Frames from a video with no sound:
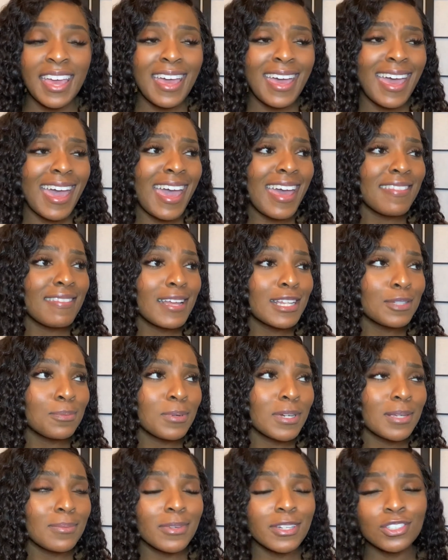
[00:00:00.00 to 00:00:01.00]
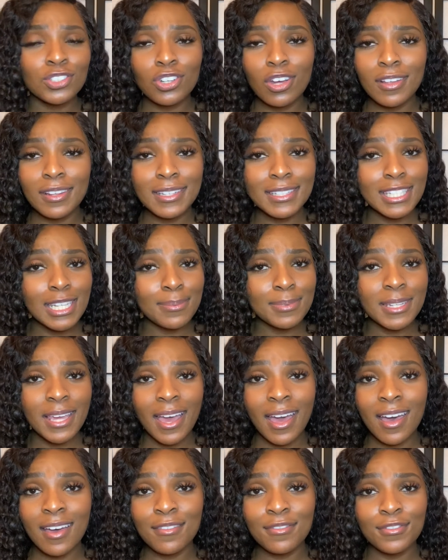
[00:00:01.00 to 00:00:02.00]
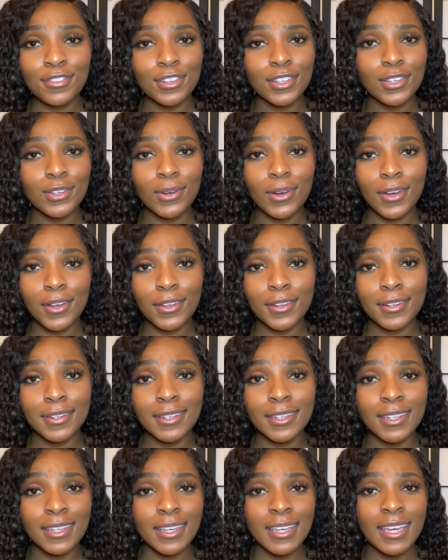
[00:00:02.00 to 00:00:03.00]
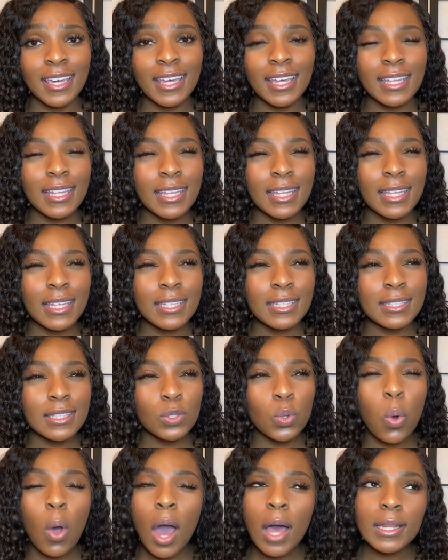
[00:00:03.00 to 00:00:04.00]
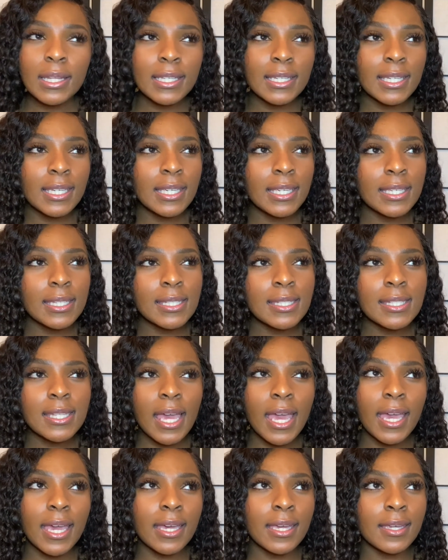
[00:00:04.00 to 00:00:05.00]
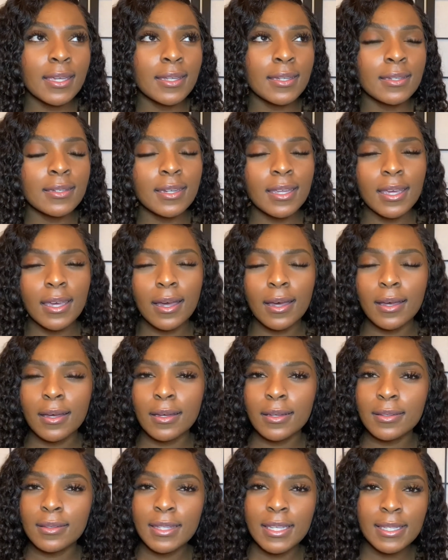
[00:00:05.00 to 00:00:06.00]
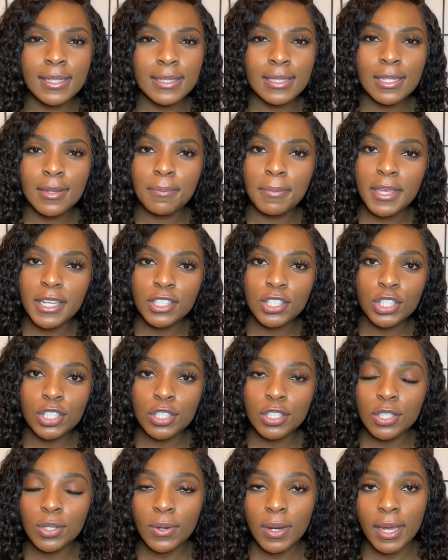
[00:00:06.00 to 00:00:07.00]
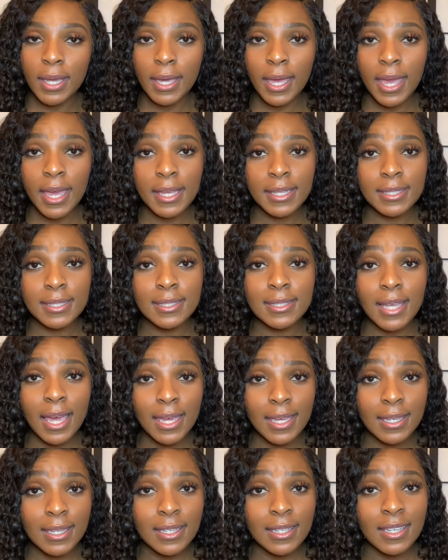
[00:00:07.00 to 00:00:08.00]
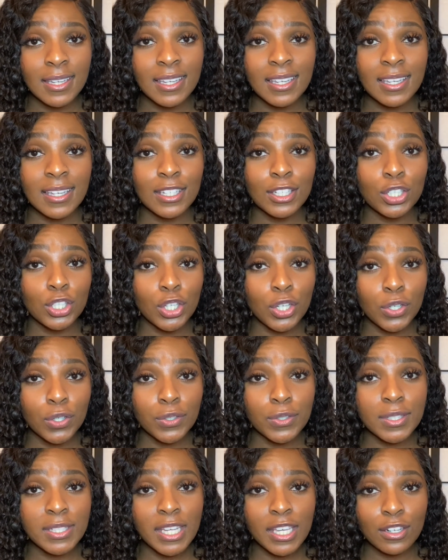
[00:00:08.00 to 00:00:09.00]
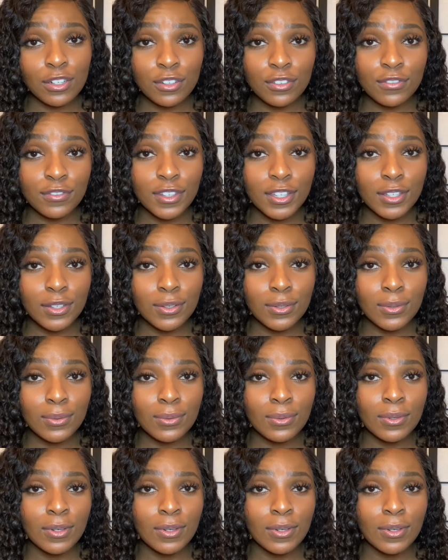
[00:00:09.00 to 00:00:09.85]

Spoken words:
And that's pretty much all the tips I have for you on qualities and things to mention during a psych nurse interview.